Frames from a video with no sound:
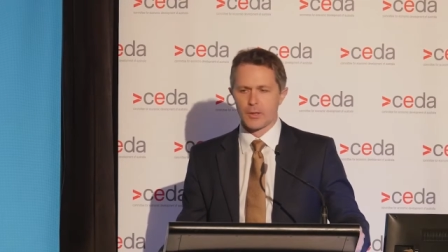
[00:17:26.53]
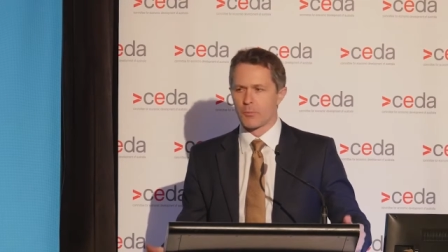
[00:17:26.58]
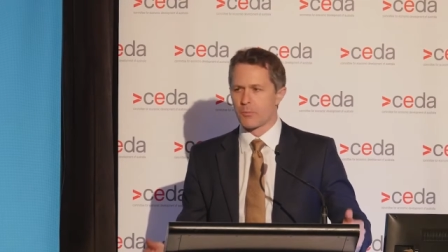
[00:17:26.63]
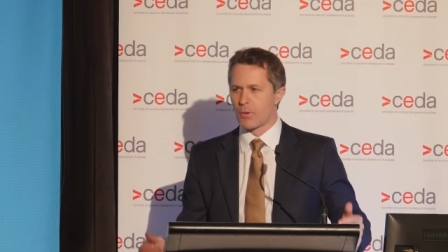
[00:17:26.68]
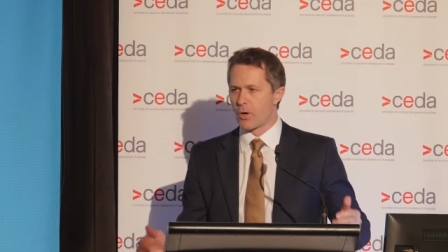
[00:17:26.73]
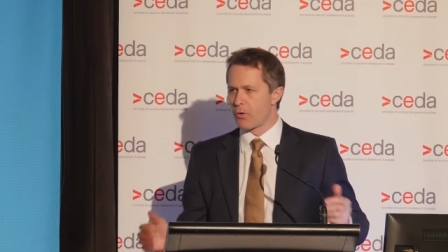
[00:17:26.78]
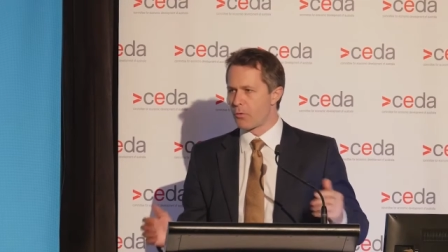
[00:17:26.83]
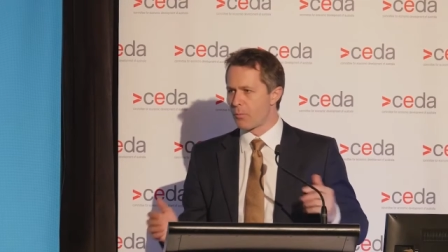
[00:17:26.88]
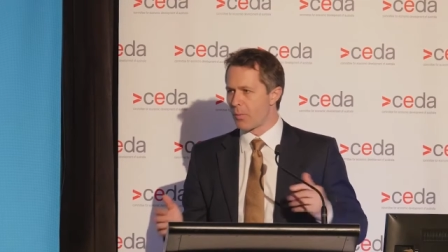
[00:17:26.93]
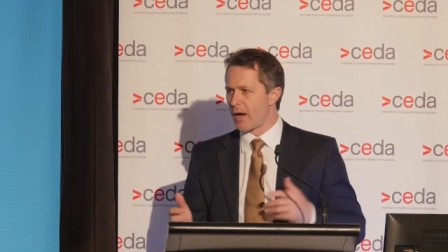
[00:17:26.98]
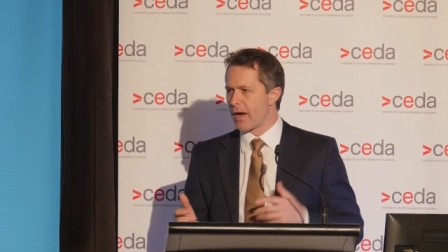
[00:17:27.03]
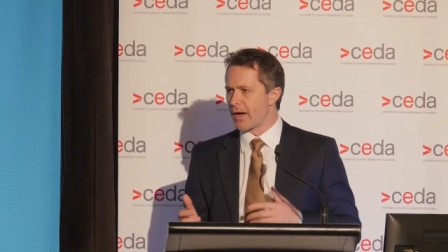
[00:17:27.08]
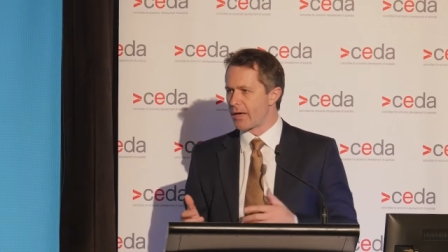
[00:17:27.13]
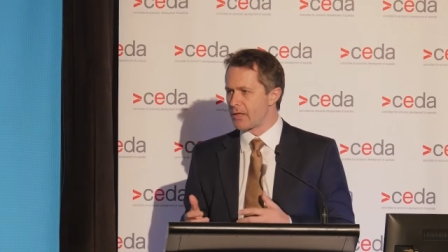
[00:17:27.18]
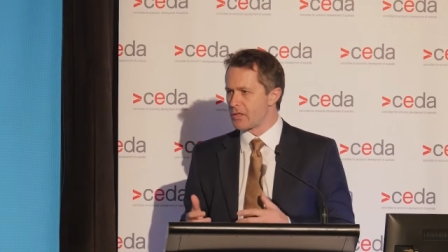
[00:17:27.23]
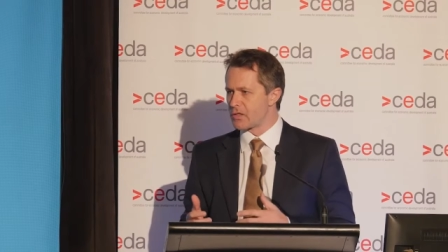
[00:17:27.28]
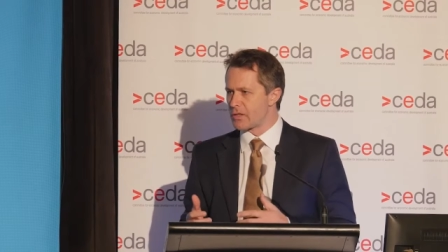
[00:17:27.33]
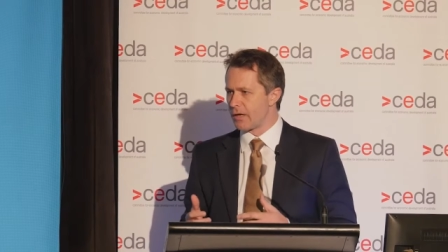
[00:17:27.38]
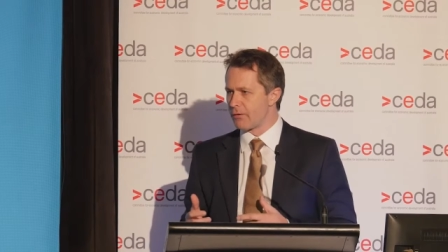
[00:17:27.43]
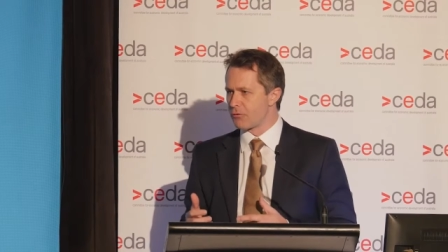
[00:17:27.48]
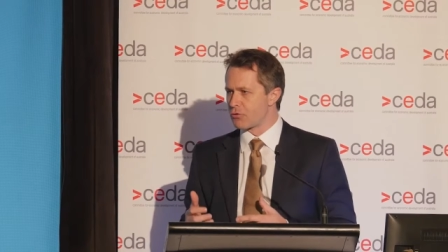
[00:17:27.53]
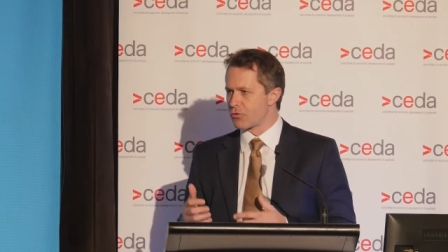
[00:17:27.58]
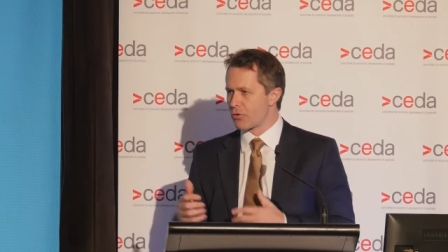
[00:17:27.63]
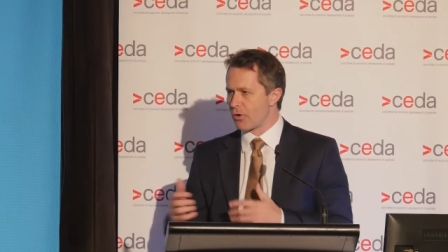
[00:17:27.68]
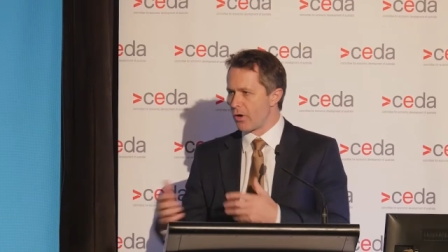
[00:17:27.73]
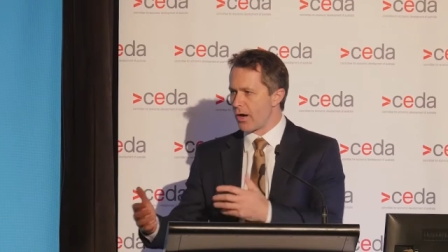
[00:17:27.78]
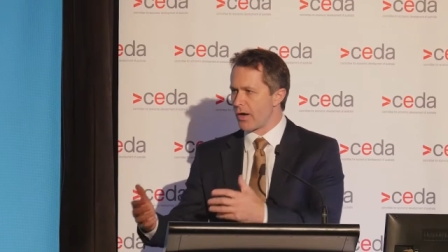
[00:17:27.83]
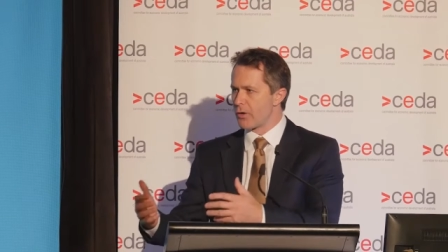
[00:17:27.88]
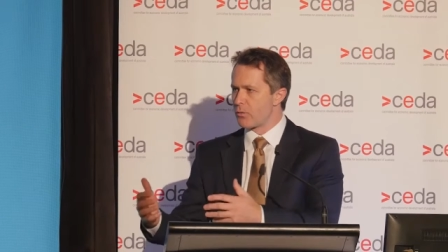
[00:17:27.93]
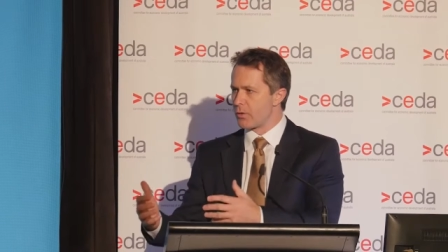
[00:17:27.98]
Both parties have
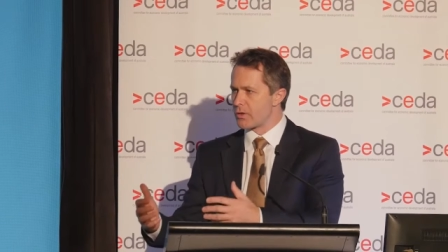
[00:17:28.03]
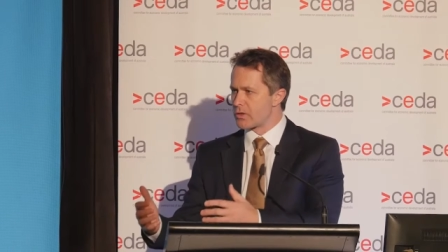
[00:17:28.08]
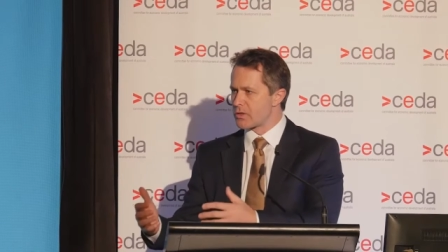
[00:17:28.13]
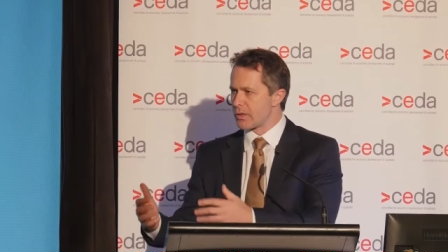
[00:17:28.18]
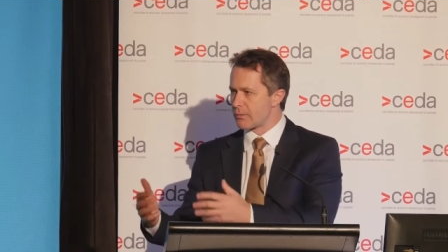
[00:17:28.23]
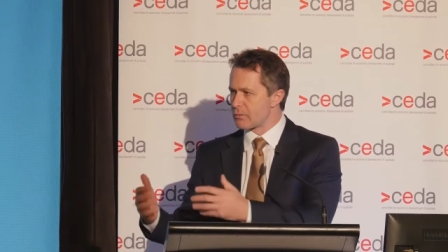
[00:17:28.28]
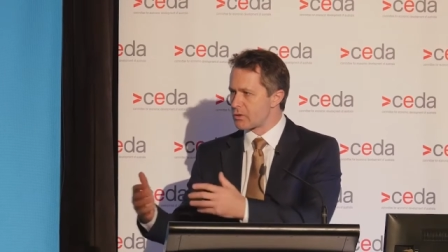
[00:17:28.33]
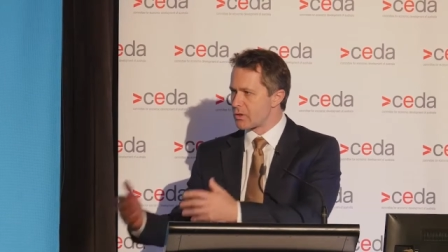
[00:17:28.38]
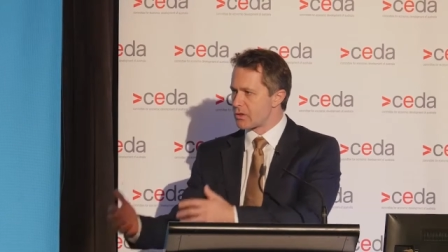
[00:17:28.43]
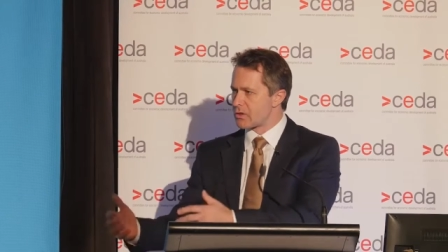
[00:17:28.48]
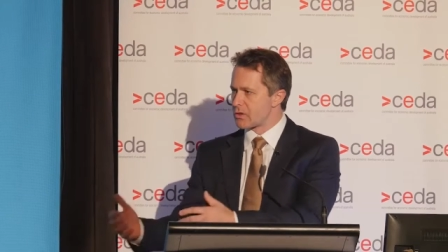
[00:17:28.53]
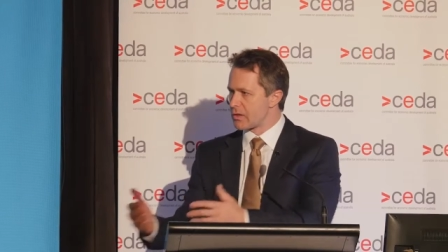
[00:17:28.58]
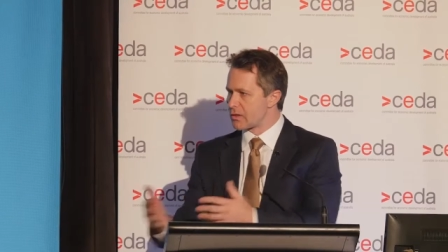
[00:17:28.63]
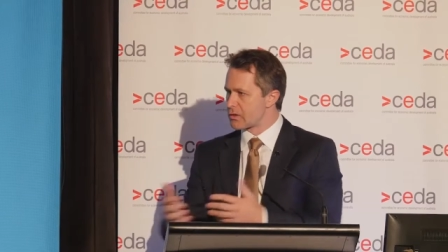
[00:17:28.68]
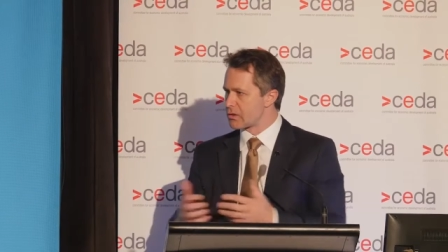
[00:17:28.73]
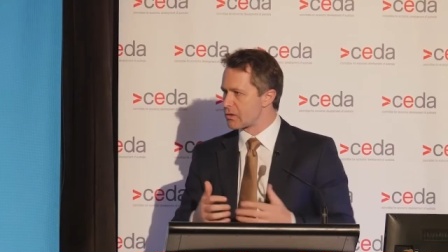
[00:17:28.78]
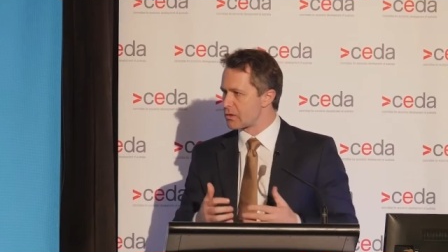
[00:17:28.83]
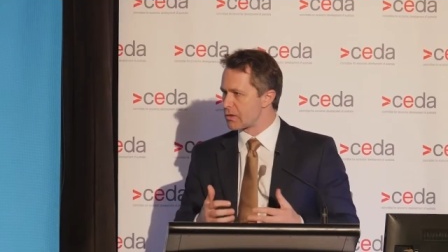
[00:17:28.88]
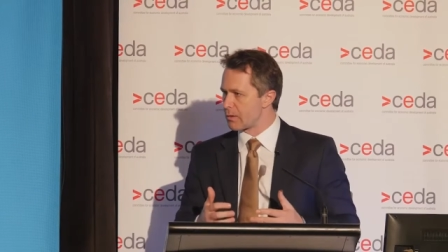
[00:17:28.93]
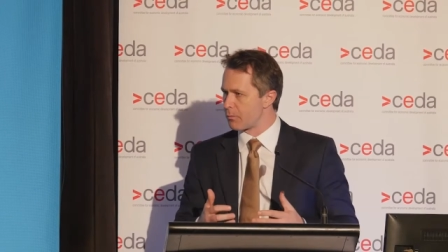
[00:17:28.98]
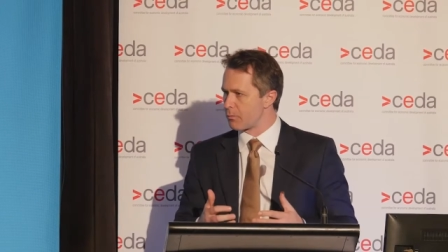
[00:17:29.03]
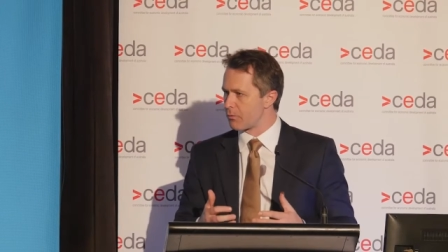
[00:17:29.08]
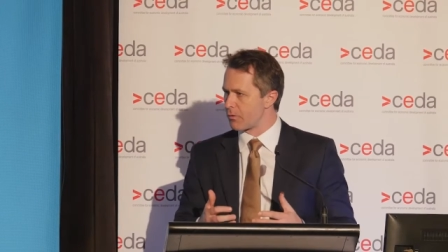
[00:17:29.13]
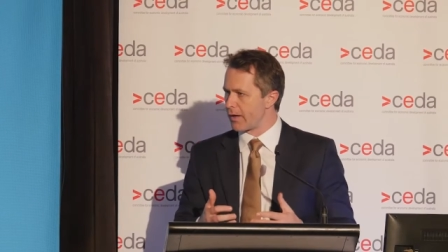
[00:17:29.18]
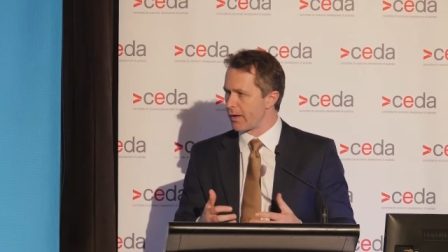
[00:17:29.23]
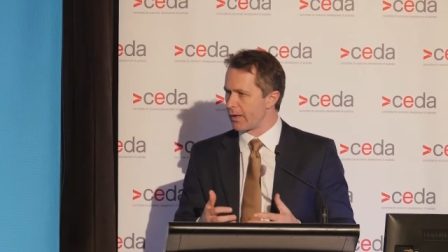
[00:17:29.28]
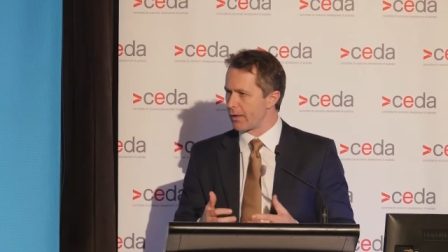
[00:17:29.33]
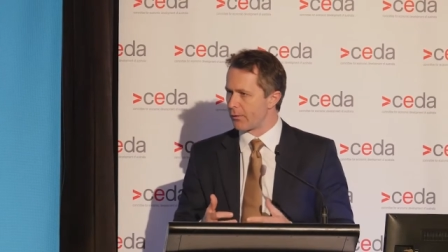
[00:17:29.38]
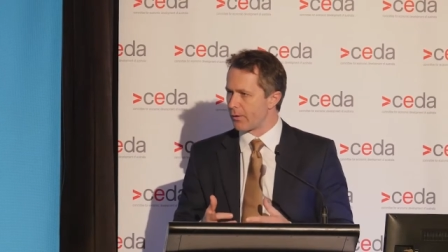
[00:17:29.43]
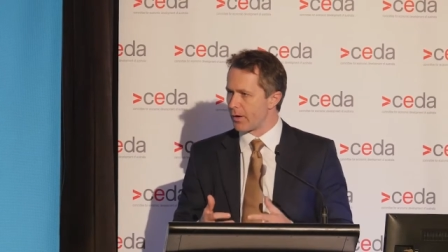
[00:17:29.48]
tried, with some success and some
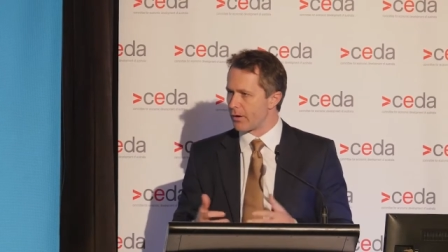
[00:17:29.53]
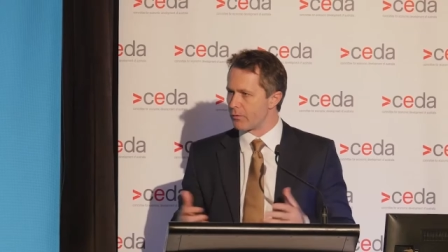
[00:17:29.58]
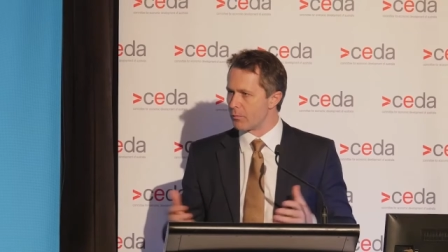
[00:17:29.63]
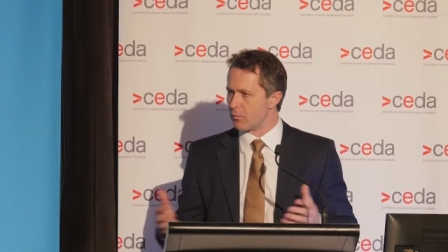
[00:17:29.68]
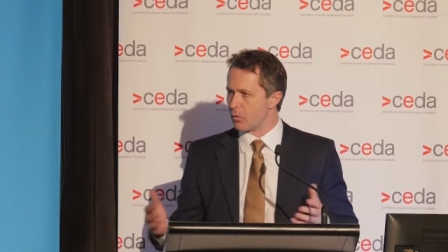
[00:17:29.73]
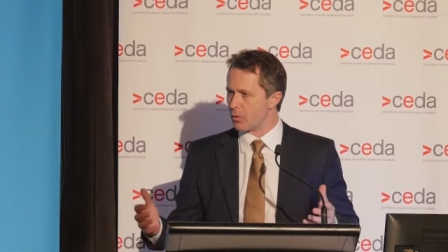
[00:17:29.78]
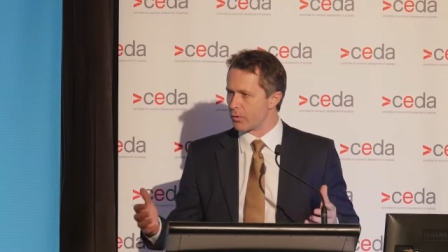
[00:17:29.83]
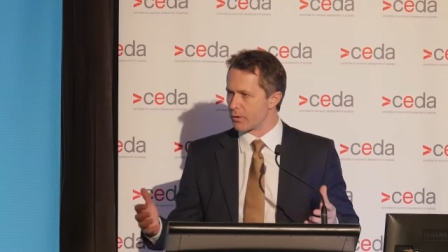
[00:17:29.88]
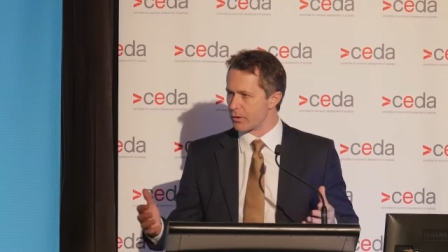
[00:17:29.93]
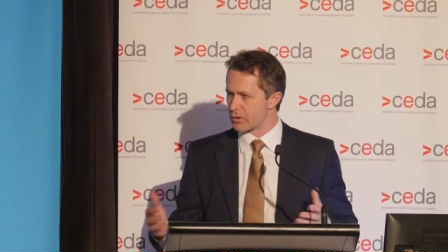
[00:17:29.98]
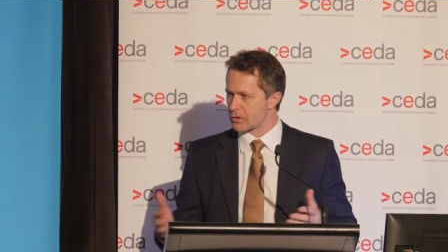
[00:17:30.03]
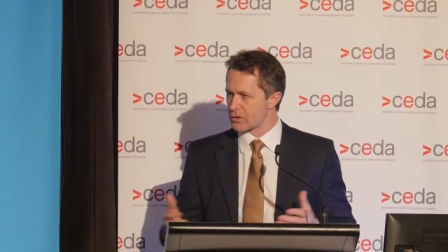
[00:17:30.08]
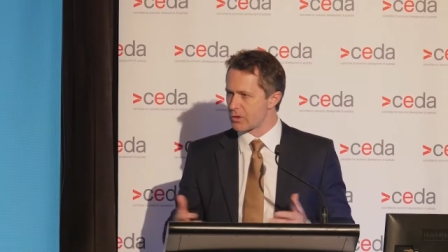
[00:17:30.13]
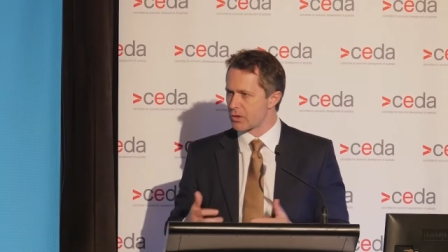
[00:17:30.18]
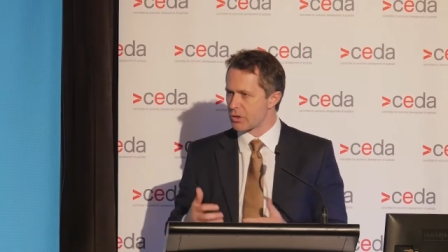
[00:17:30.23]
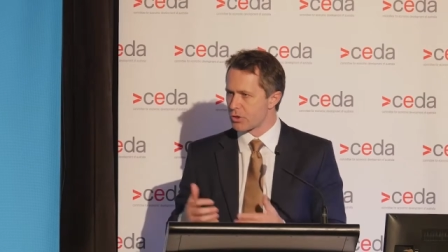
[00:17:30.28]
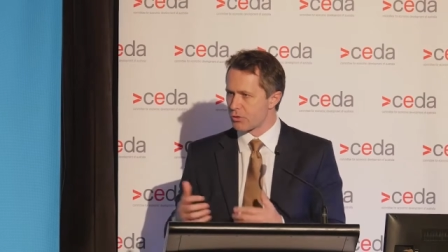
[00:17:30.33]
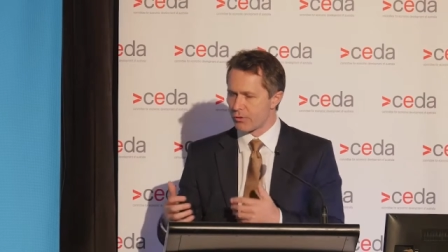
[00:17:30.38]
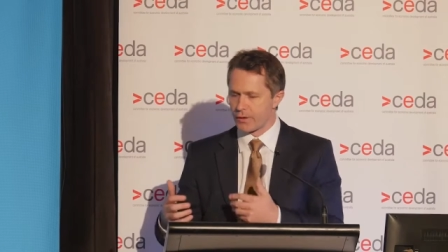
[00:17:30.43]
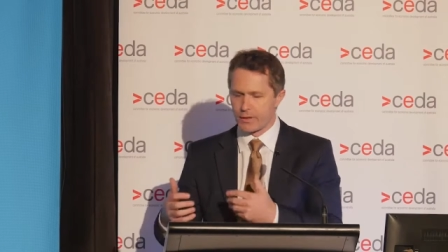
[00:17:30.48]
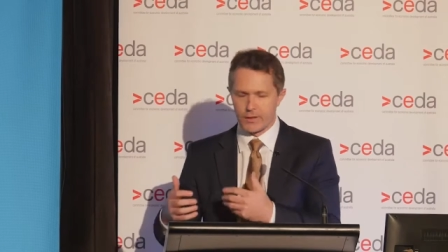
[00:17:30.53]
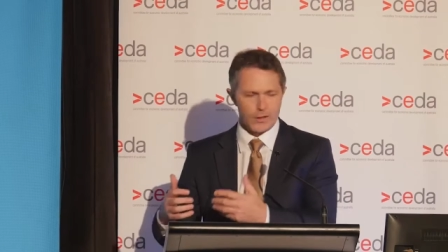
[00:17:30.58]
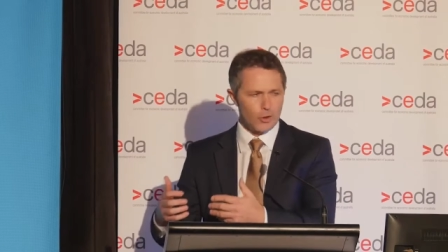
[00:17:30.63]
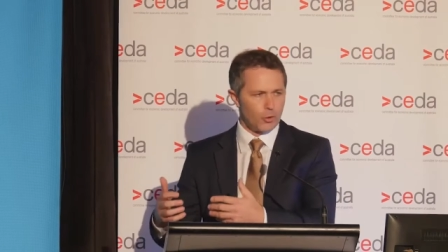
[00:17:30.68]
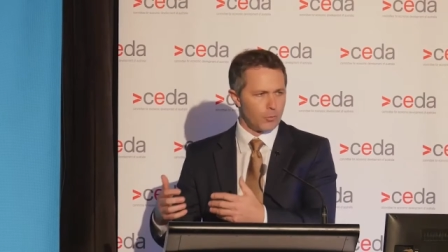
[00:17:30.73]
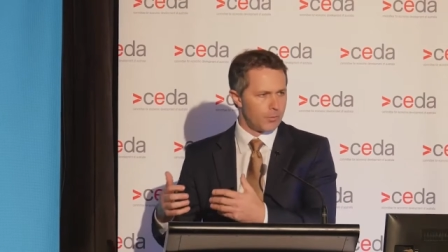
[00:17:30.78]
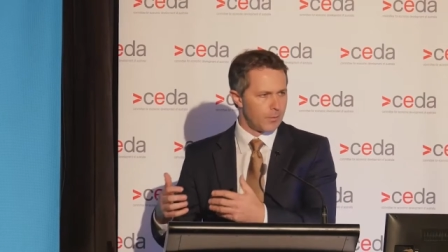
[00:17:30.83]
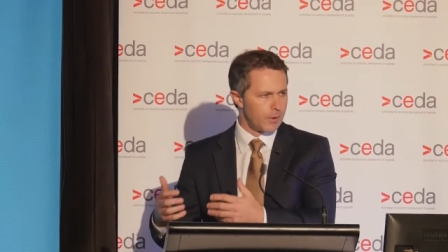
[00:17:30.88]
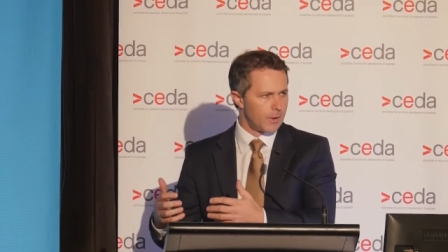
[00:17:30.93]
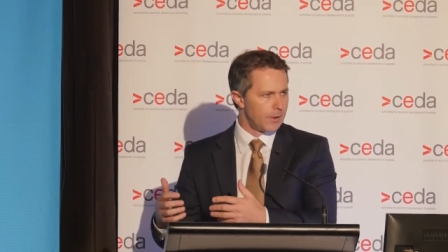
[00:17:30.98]
failure, over more than a century to
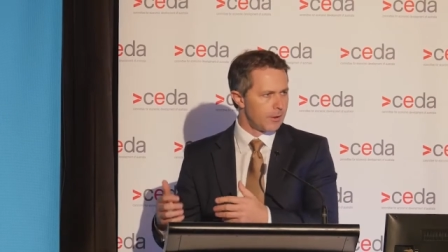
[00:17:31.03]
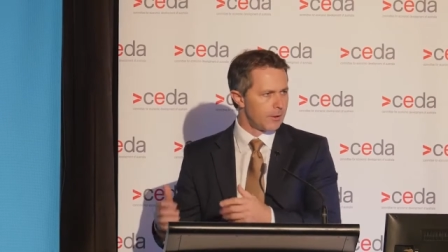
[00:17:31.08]
help